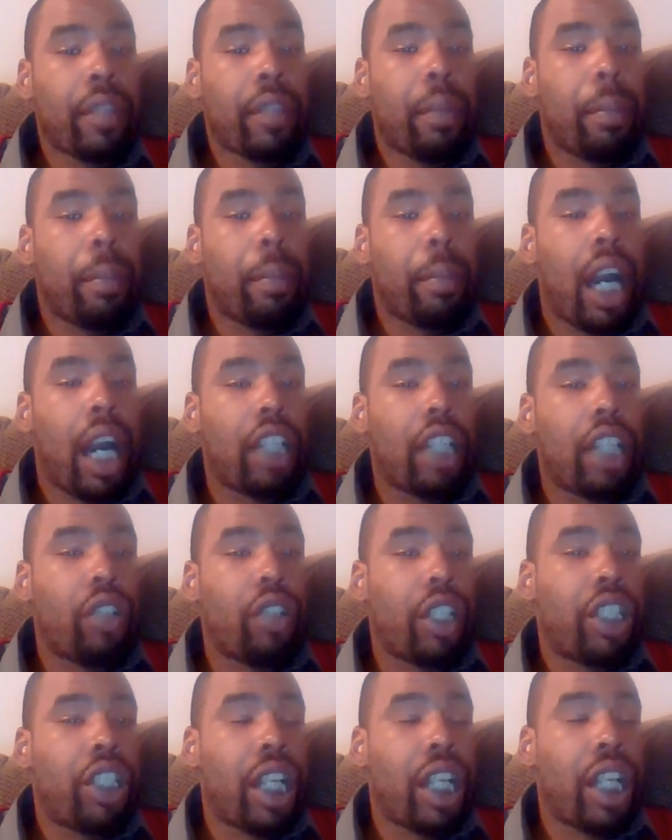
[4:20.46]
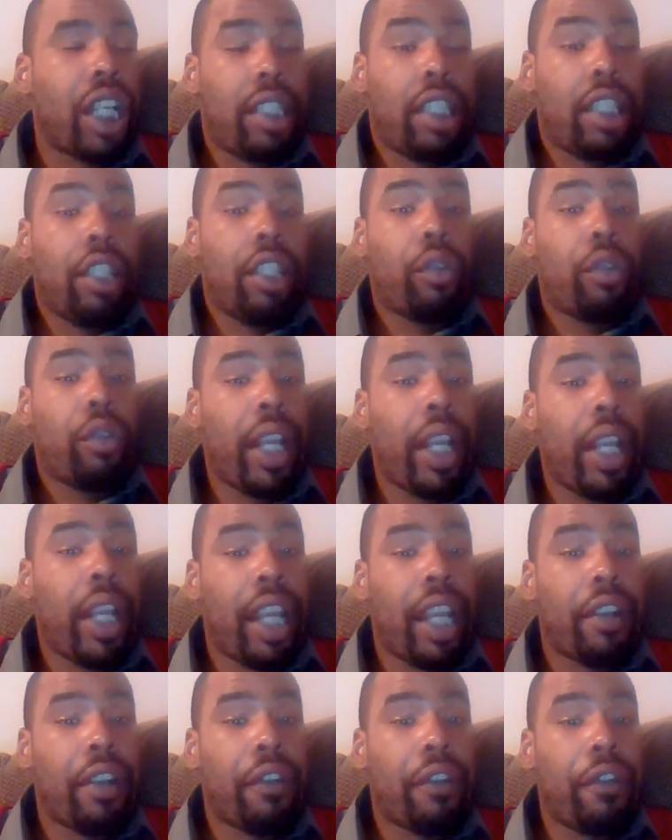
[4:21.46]
but Andre Johnson threatened
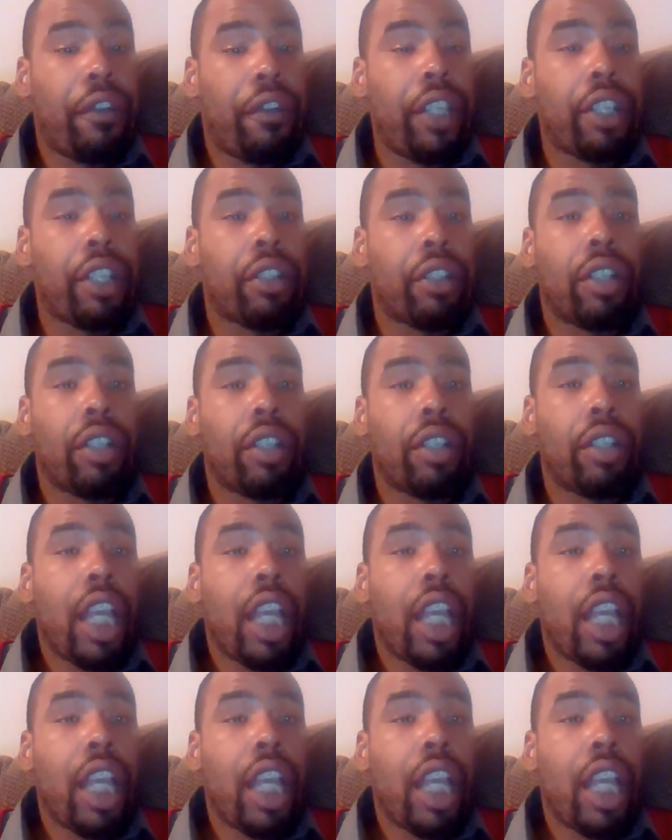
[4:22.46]
down the field.